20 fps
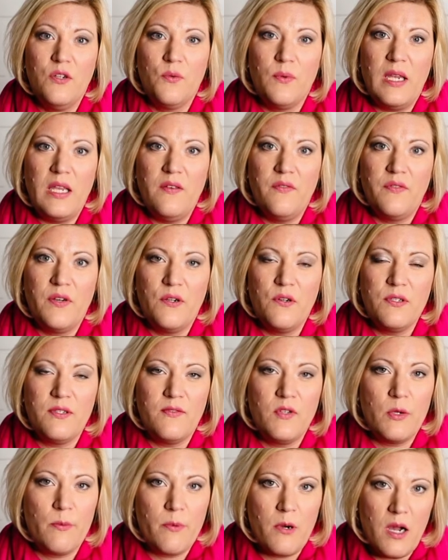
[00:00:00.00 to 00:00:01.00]
great photos of
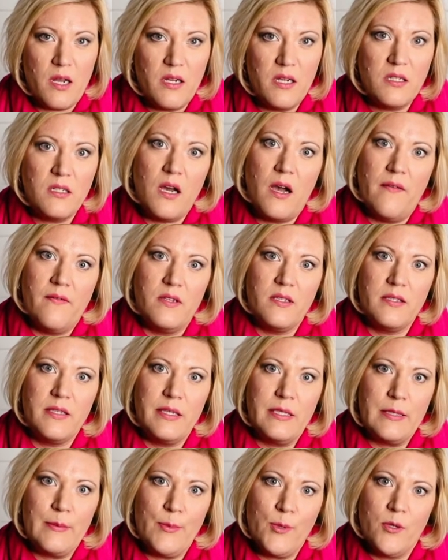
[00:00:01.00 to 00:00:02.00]
your product obviously
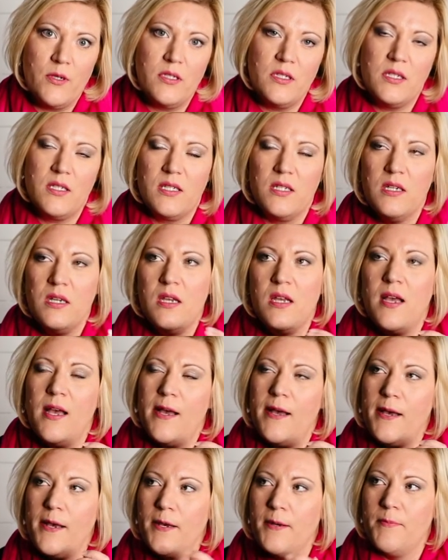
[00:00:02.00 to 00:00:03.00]
is important.
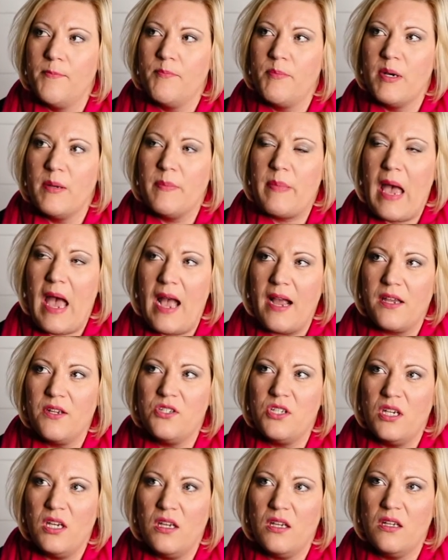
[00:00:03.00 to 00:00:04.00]
But
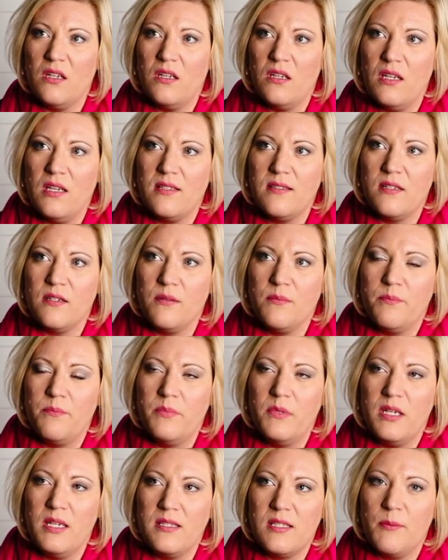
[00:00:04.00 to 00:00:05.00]
packaging is
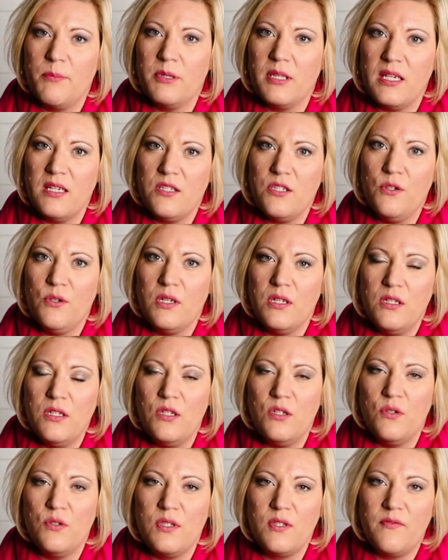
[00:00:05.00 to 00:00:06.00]
a place you could
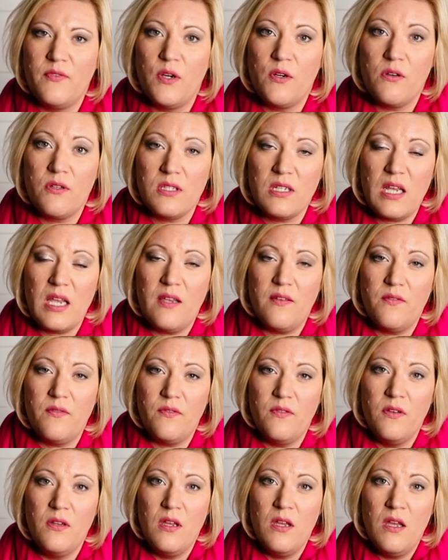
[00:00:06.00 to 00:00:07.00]
use photos, and I'm
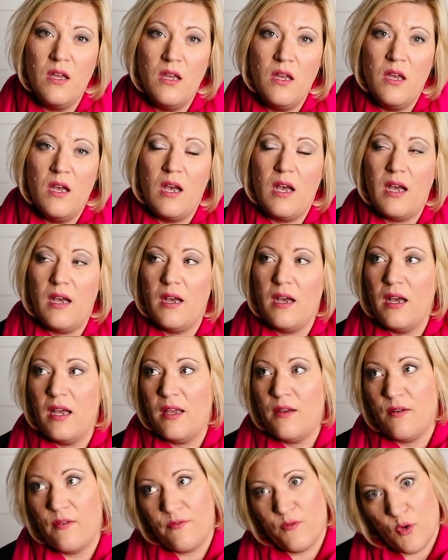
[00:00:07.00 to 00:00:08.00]

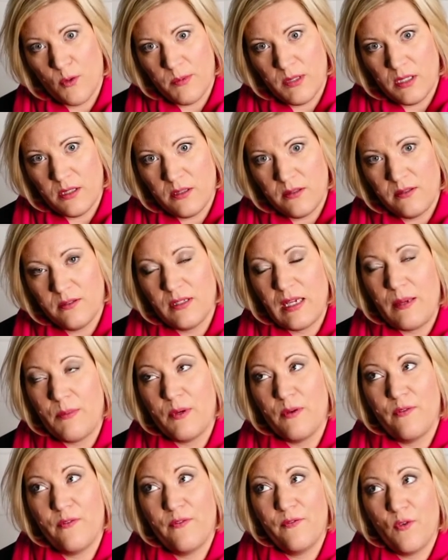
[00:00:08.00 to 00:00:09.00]

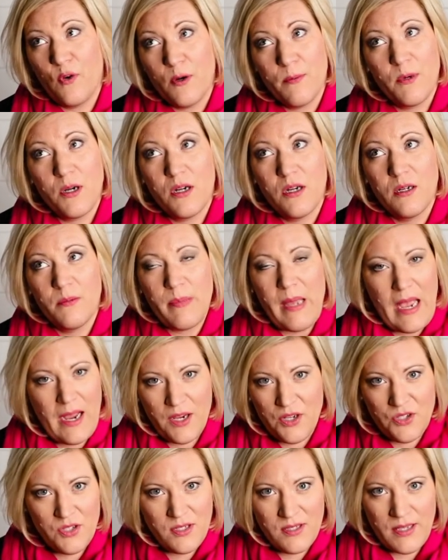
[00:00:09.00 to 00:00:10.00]
a former
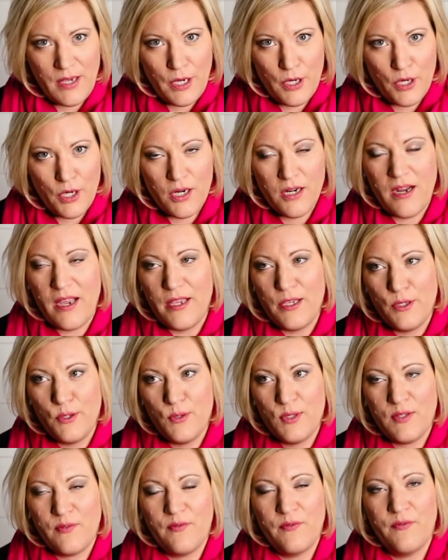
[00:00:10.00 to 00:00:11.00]
package designer. I
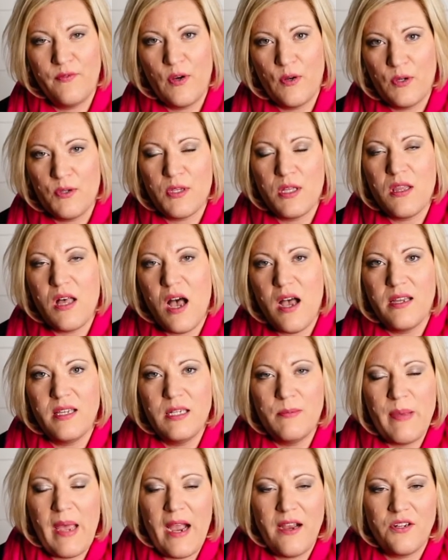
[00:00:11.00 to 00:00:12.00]
used photos a lot
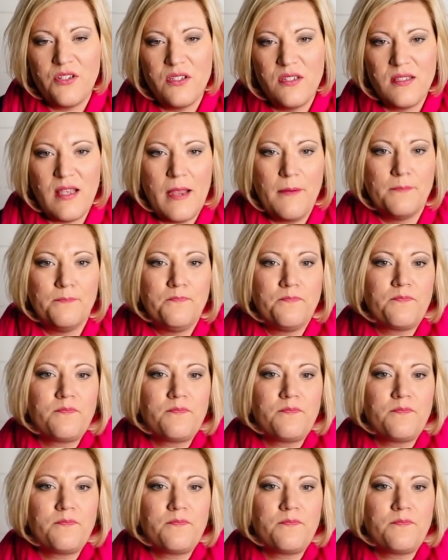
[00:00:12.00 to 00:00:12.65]
in package design.